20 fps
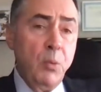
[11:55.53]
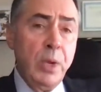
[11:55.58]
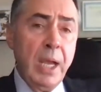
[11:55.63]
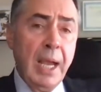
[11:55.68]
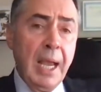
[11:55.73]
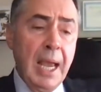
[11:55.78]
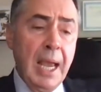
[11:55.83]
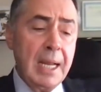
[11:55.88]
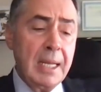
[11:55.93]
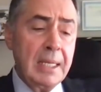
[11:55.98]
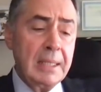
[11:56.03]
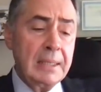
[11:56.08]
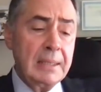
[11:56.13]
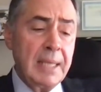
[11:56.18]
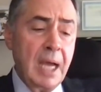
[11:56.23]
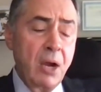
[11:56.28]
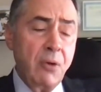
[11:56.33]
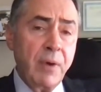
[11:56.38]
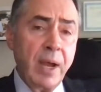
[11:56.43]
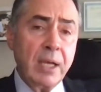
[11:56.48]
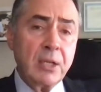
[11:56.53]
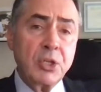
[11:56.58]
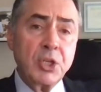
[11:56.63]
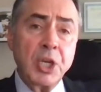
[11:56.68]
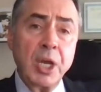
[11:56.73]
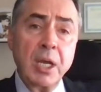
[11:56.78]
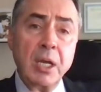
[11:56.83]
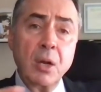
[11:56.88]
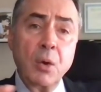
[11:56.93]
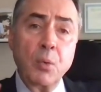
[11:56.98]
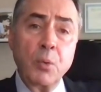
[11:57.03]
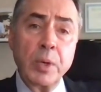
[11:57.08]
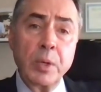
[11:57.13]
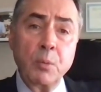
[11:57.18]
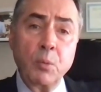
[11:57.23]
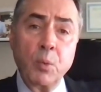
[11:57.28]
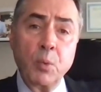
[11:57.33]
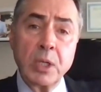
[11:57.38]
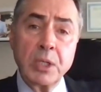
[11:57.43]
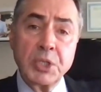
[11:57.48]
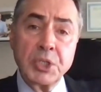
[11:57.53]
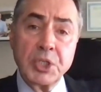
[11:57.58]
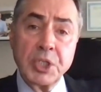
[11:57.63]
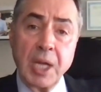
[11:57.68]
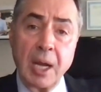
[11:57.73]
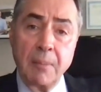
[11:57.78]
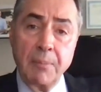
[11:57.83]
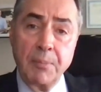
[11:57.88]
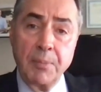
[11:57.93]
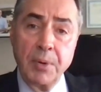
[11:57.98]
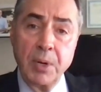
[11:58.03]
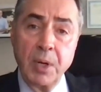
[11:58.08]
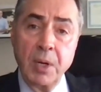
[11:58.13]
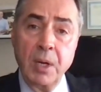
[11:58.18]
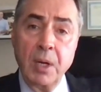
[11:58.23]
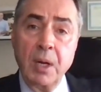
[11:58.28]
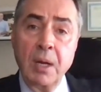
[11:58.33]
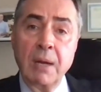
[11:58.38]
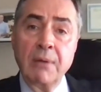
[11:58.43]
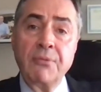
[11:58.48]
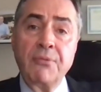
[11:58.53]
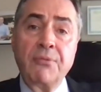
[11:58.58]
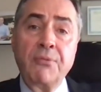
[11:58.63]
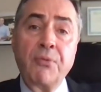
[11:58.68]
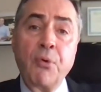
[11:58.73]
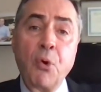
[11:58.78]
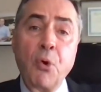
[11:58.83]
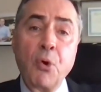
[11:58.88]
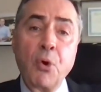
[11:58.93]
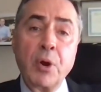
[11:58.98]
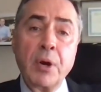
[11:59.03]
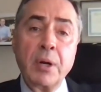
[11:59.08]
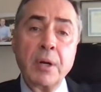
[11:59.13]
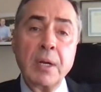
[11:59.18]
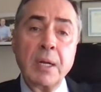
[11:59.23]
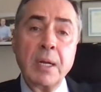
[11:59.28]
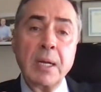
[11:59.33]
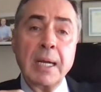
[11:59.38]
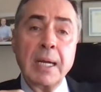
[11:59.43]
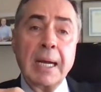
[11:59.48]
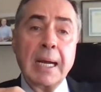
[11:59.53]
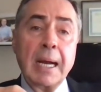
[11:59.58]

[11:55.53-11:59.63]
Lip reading: We had a direct channel with WhatsApp for